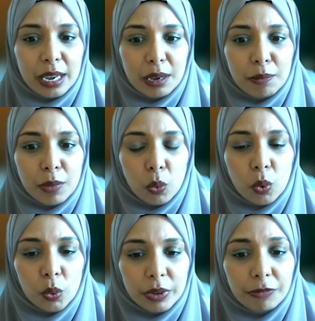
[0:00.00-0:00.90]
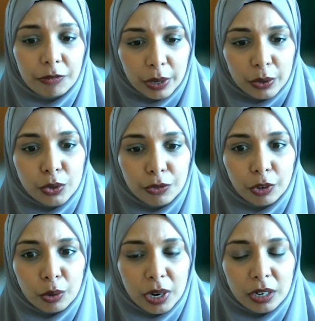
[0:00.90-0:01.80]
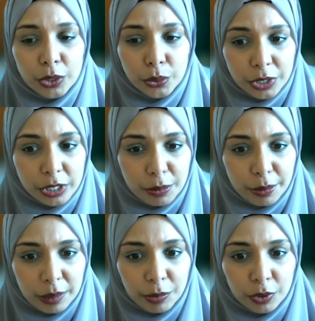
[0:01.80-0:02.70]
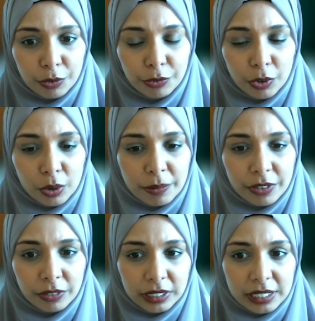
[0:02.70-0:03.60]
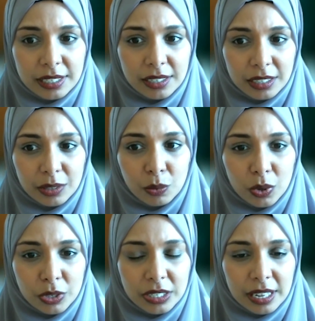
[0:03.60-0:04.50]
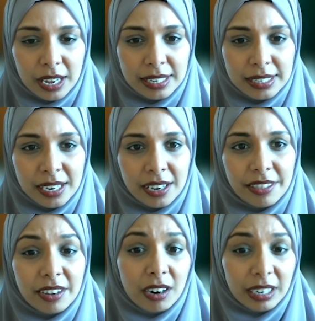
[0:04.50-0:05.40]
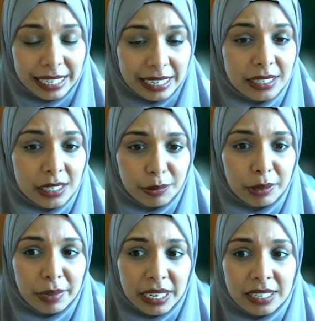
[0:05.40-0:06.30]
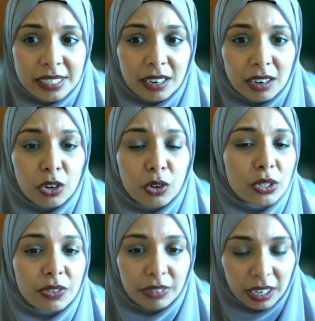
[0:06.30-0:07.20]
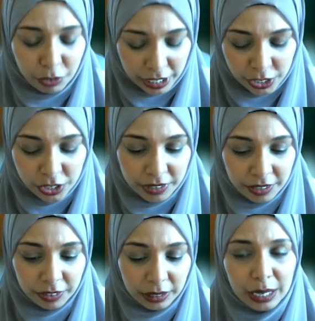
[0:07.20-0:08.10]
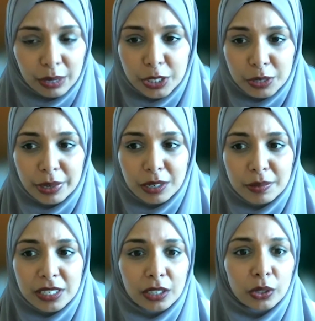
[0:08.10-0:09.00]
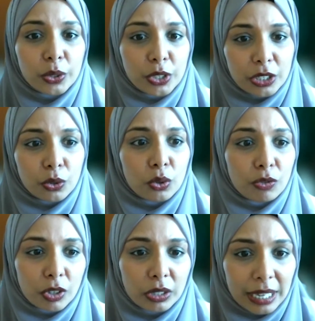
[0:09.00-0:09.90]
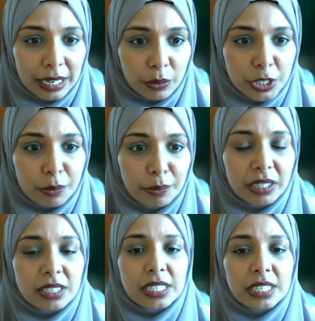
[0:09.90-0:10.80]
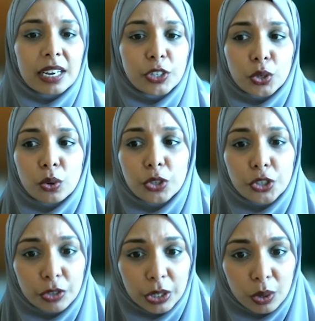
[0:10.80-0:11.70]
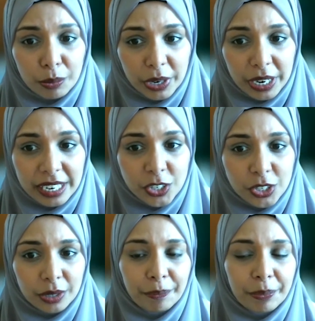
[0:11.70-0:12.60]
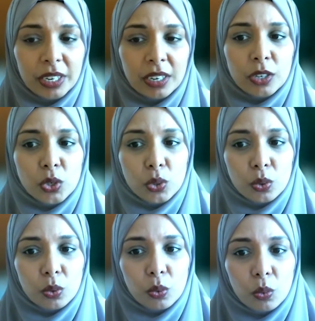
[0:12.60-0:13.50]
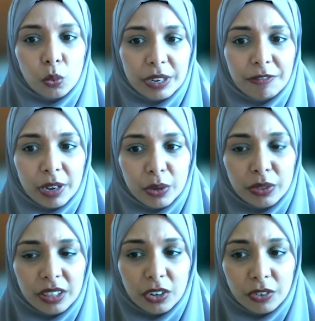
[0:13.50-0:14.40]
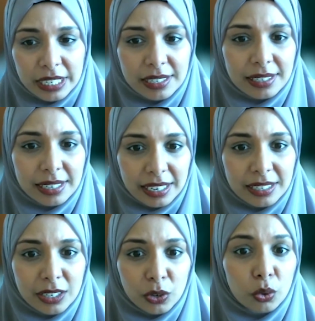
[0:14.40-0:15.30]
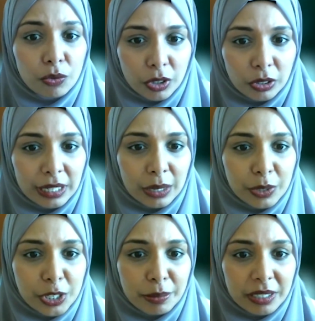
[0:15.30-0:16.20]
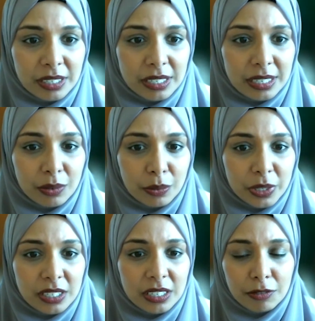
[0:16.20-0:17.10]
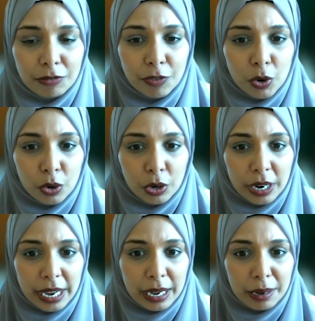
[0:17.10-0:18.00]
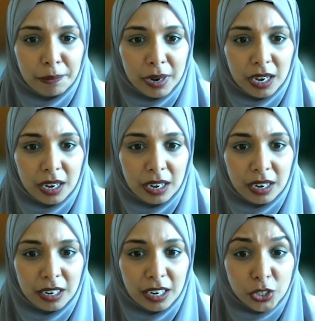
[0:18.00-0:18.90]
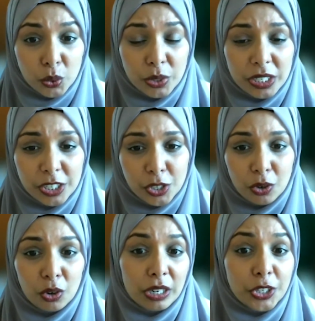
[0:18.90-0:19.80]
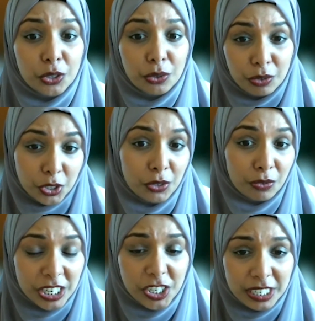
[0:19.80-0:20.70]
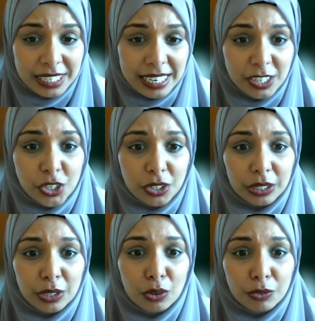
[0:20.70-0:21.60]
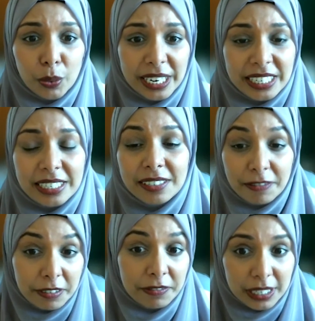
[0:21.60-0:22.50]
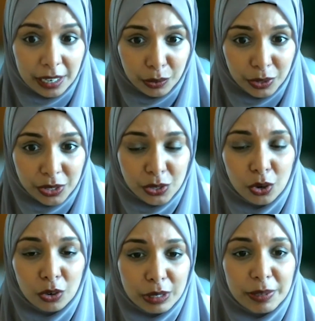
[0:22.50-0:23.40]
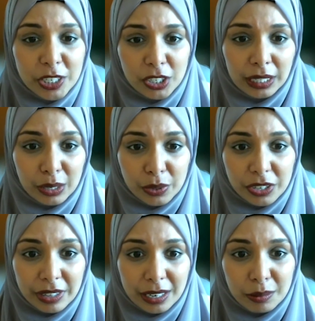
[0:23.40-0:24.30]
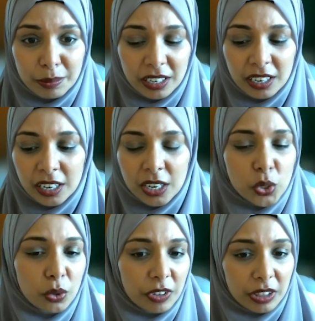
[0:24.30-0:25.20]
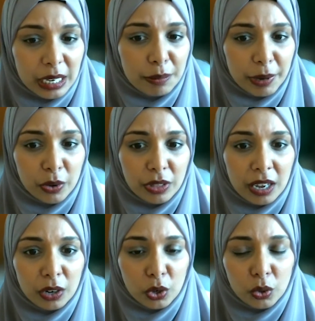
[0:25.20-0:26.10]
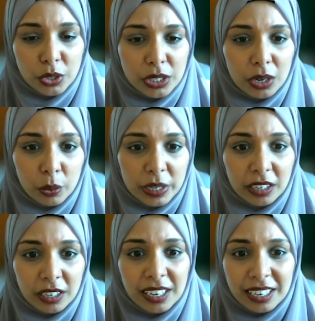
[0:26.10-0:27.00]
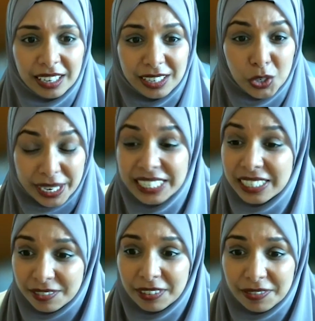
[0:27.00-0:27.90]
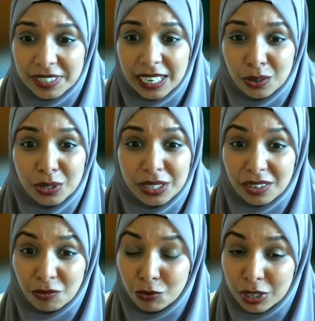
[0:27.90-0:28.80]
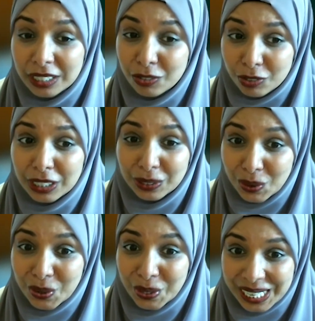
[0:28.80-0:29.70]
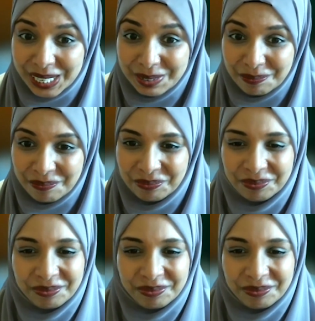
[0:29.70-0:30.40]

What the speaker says: What we found from our dosage paper from the release study was that there are gains to be made across a range of different language impairments, including your overall language ability and your auditory comprehension. So we found that the greatest gains in overall language ability was seen for a dosage or a duration essentially of 20 to 50 hours of speech and language therapy. So if you think about that across a week, 20 to 50 hours is a really, really long time.